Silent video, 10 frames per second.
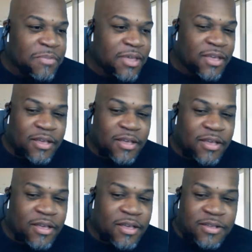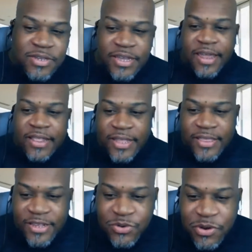Mikhail says that I
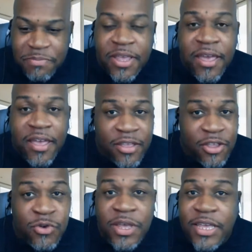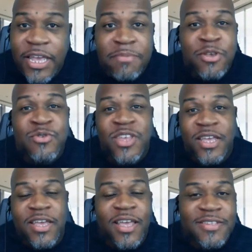like that script. Yeah, you can keep
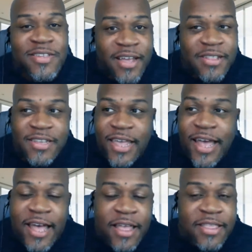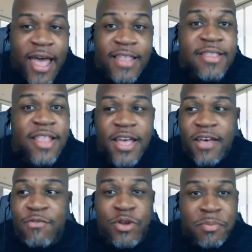using it. Exactly. Like I
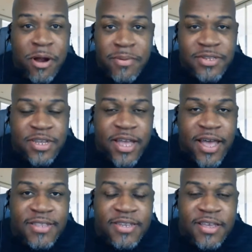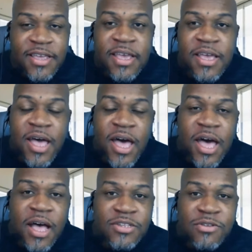love repurposing content.
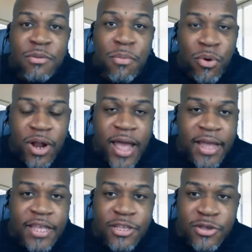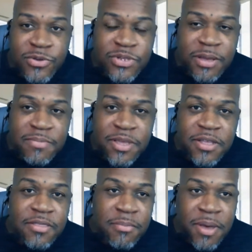So the more I can use
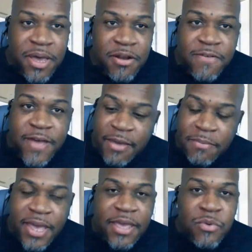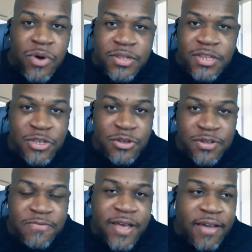something, the better. If I can make it once and use
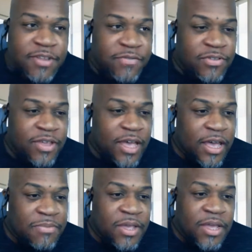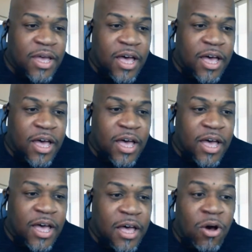it 5 different times, I'm
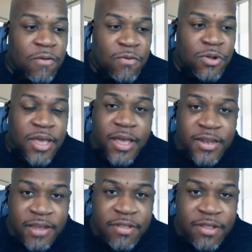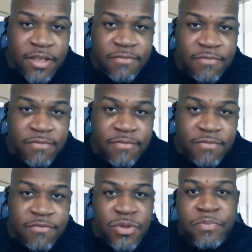all for that. I definitely love doing that.